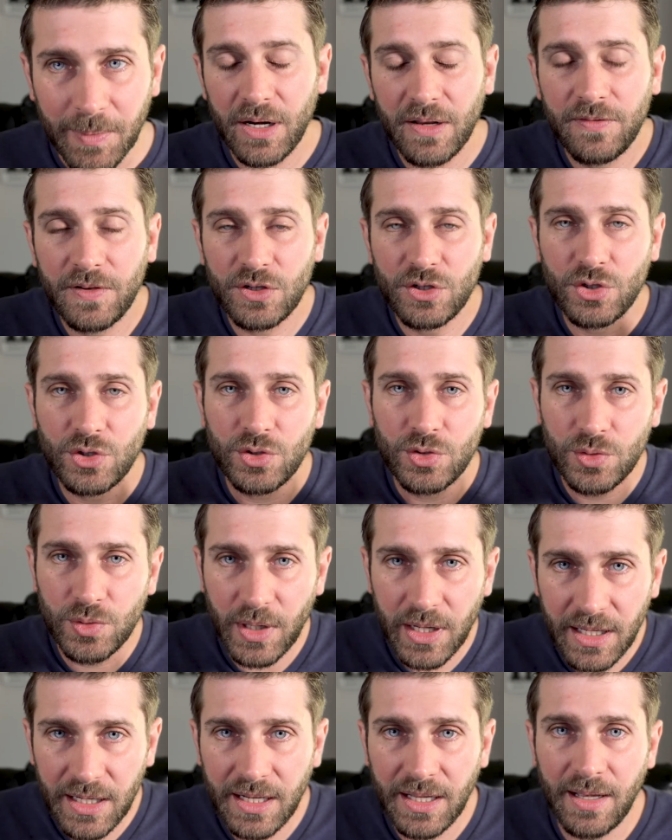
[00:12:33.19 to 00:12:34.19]
But if you're
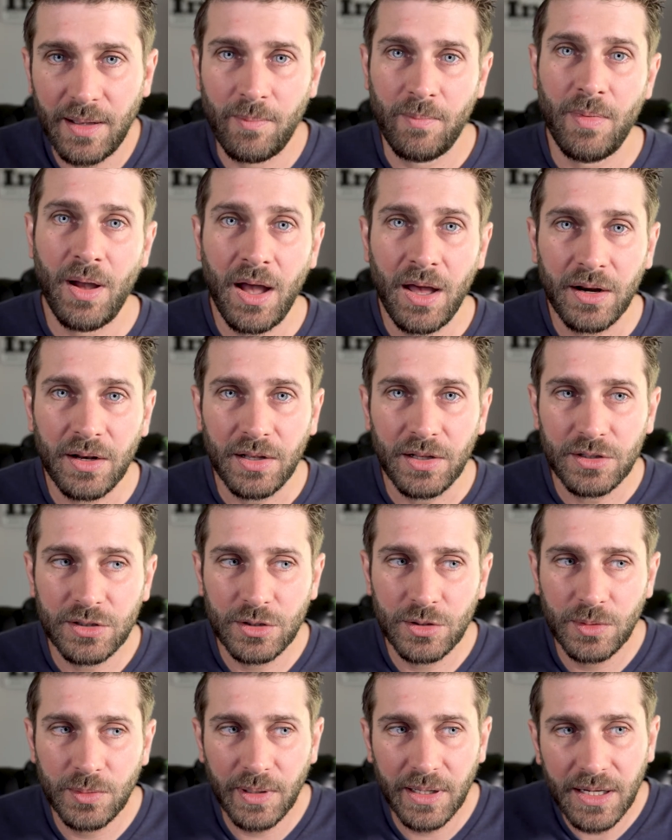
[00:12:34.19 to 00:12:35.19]
training a model
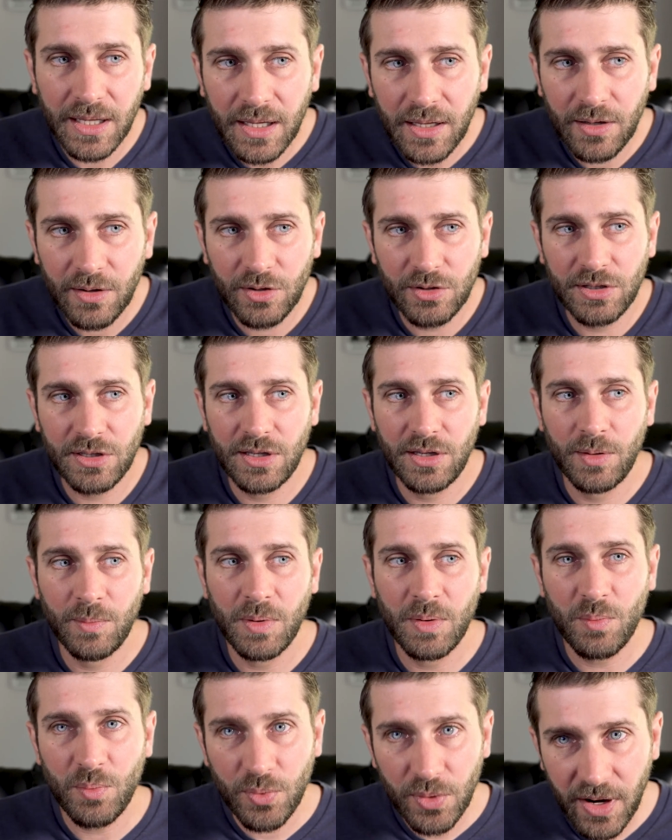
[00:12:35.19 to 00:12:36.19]
to adhere to
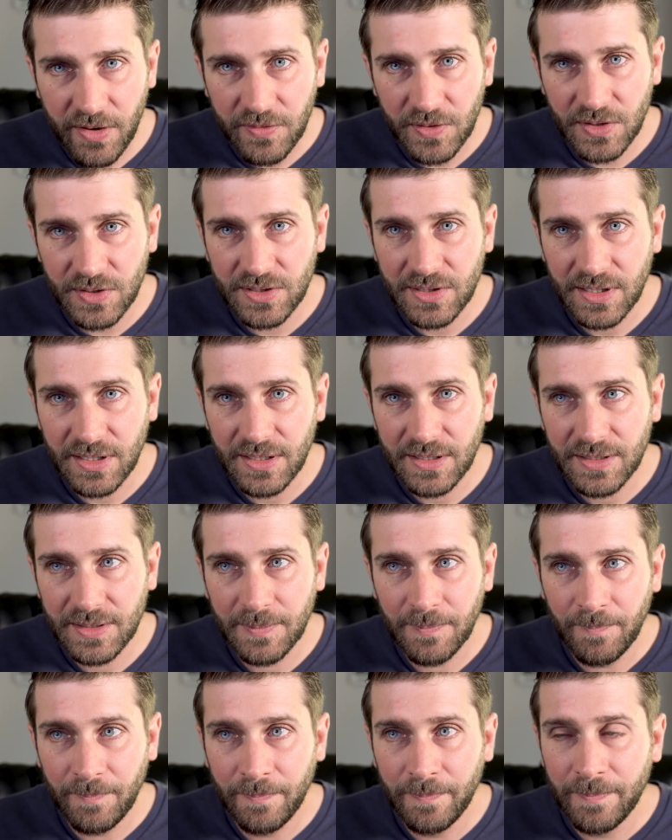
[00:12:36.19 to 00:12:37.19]
human
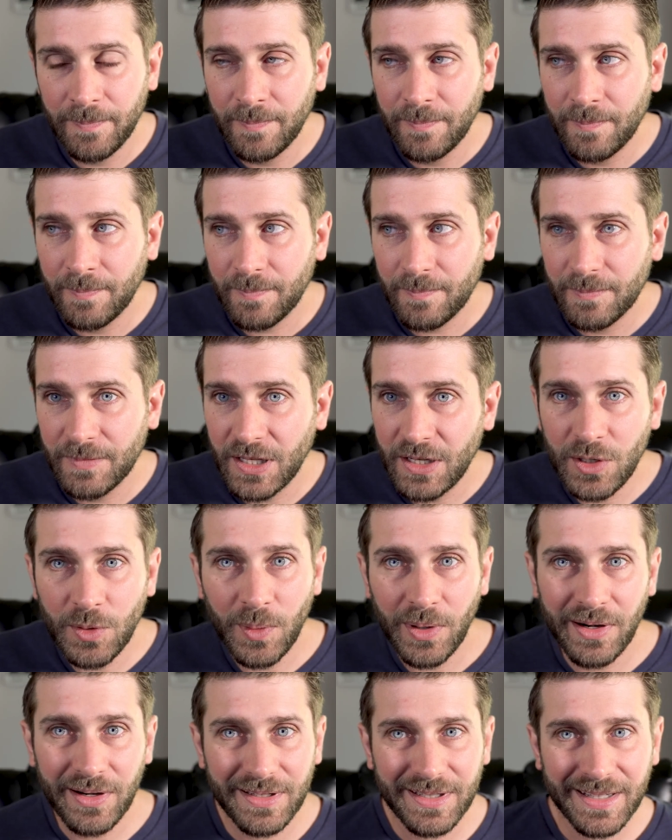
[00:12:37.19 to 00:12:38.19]
preferences, then you
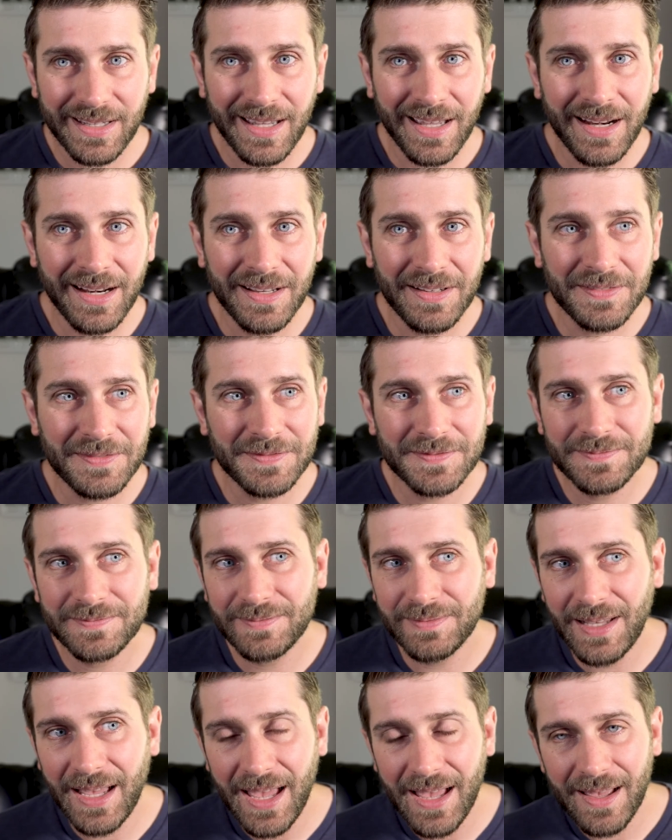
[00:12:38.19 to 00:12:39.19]
want it to kind of
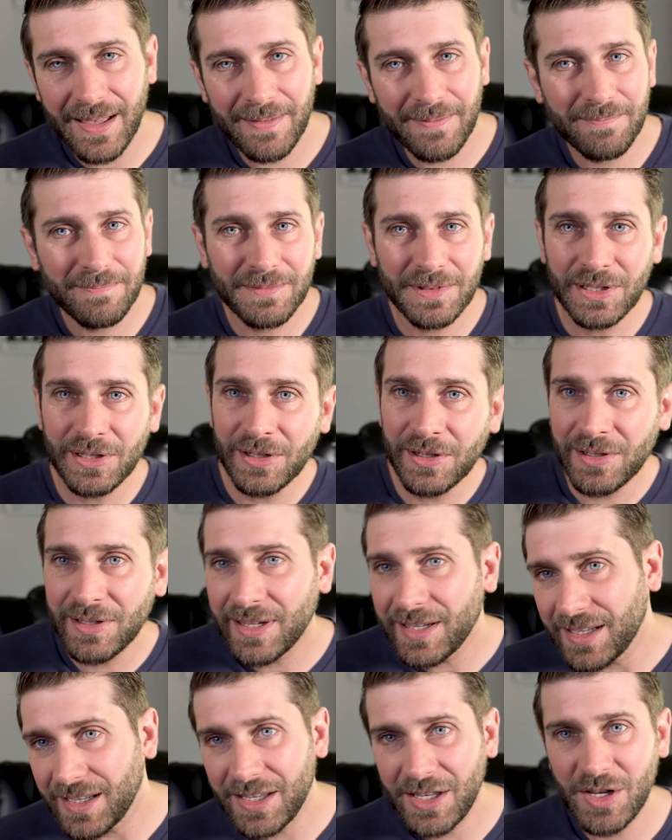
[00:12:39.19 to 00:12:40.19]
learn
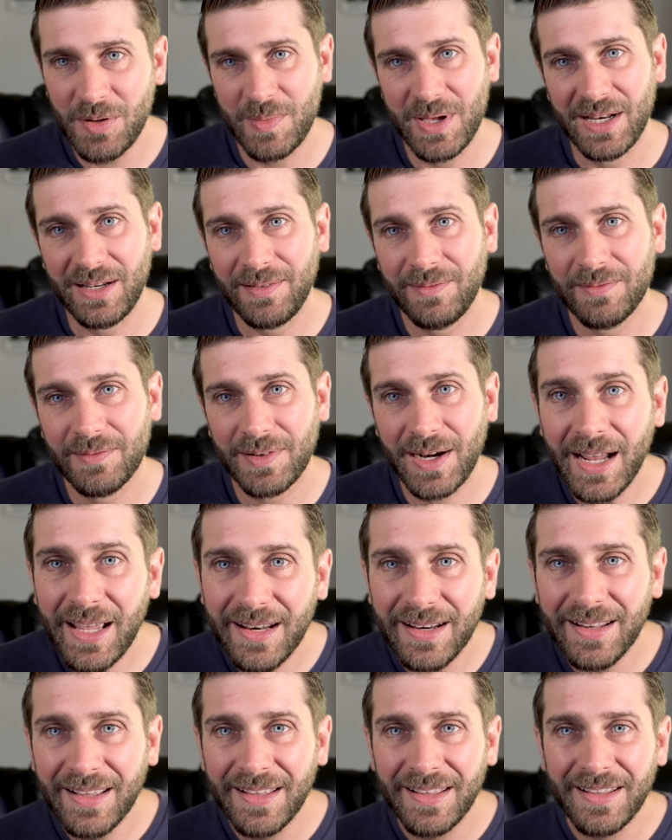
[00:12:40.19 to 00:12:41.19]
like a human,
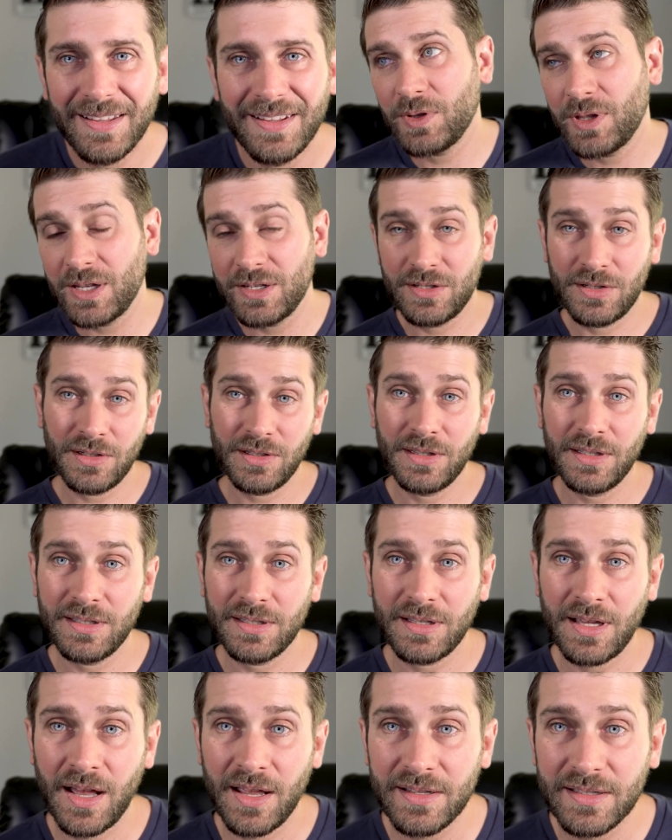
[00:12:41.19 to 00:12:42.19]
right? So they took
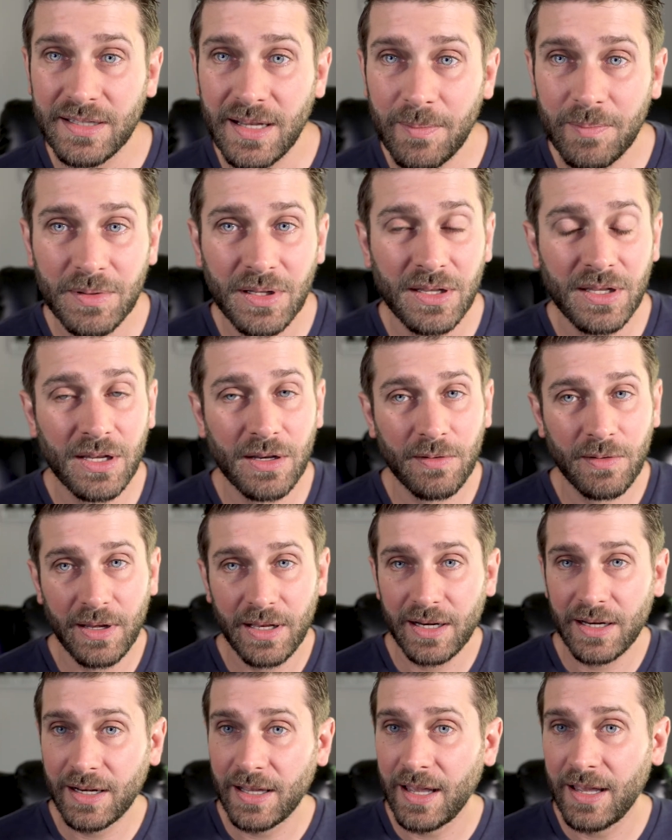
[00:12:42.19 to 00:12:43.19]
this concept and they
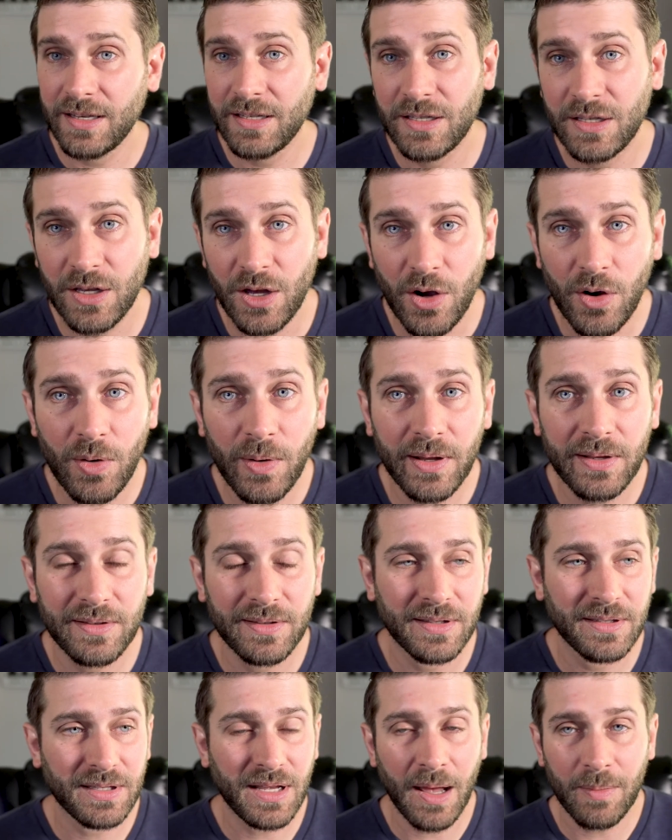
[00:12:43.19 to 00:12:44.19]
created KTO
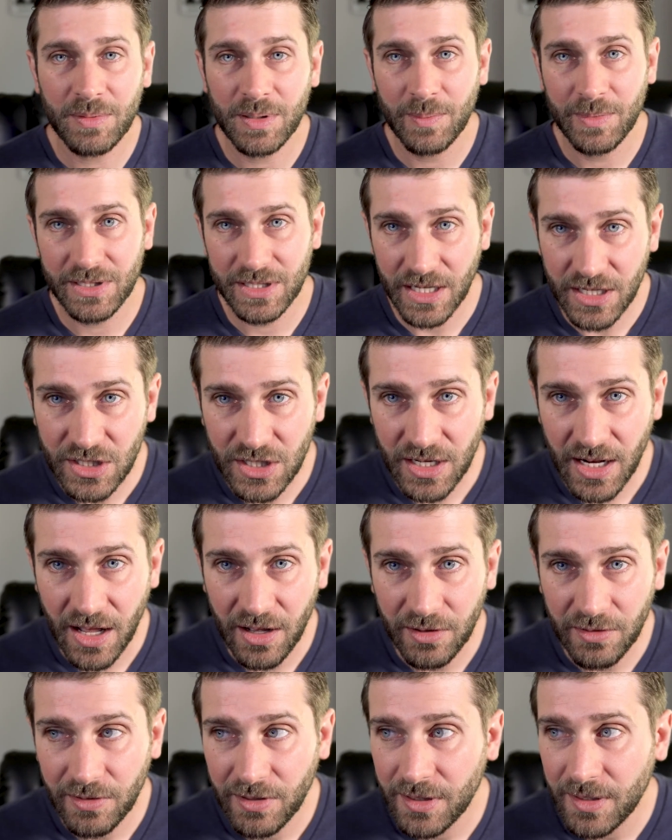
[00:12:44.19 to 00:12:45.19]
as this optimization
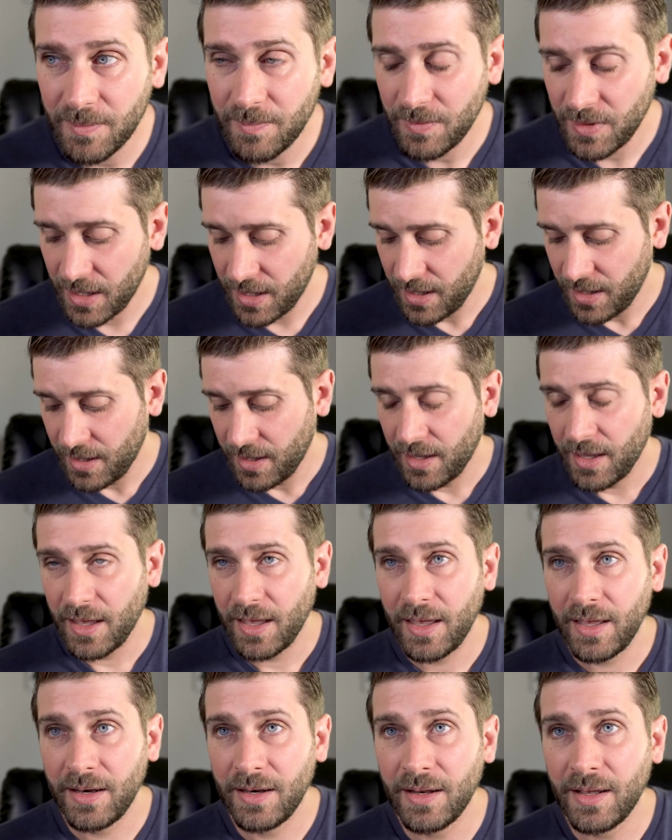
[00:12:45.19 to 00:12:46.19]
algorithm.
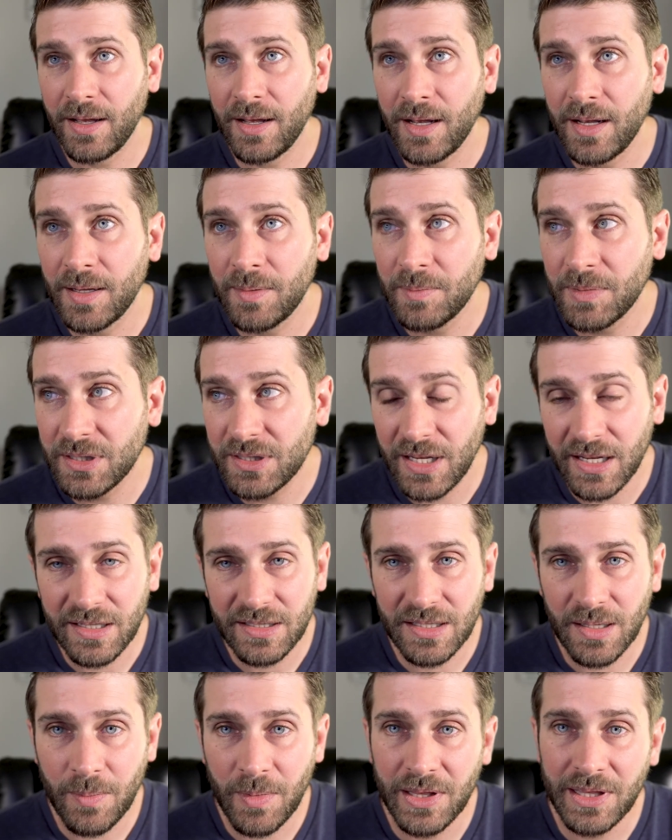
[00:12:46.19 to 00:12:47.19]
And it
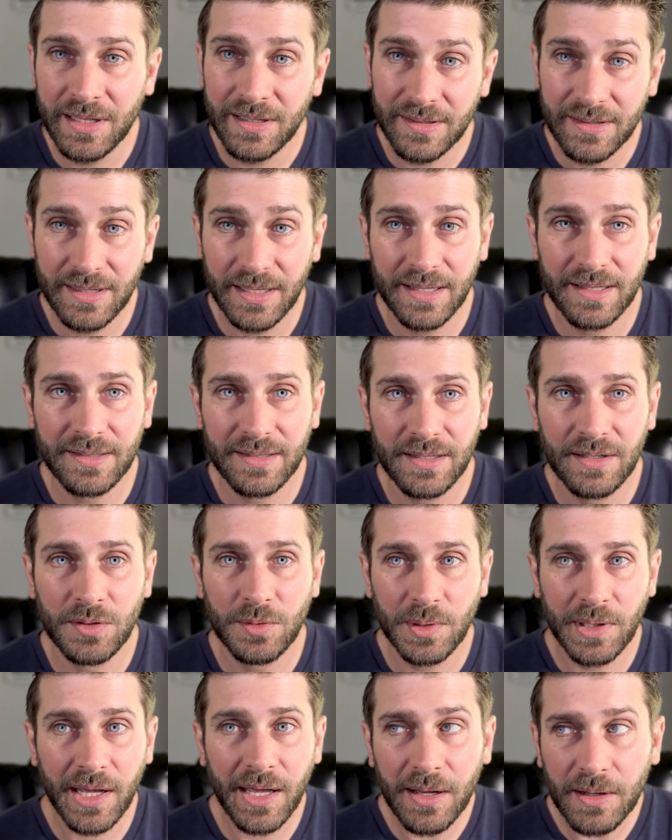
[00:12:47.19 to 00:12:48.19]
takes some of these things
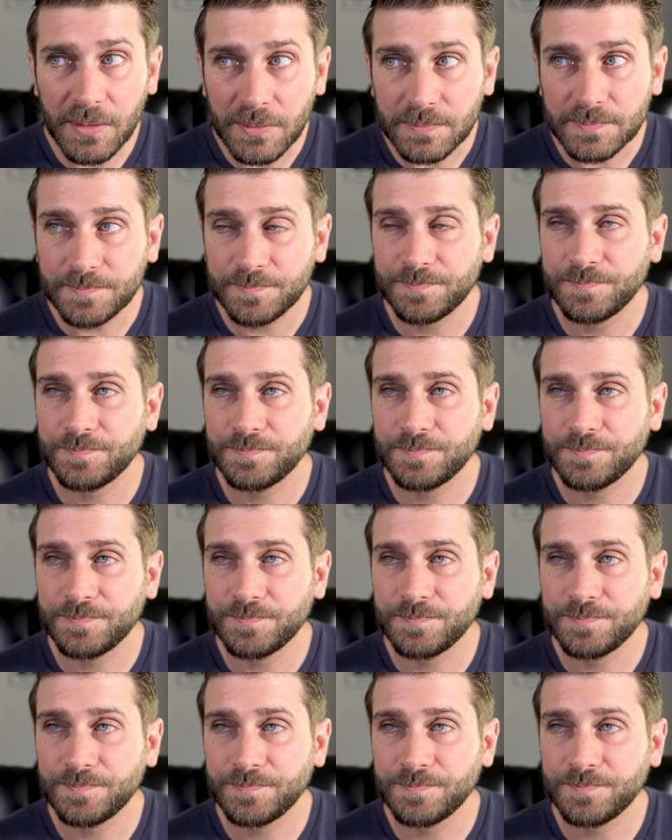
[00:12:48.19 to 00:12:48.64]
into account.